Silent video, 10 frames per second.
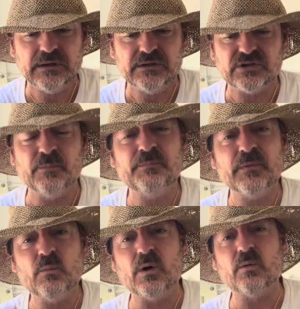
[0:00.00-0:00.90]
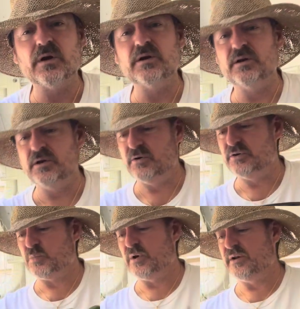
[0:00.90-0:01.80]
So what we're going to do
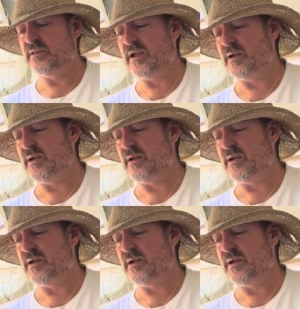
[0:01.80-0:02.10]
is we're going to take a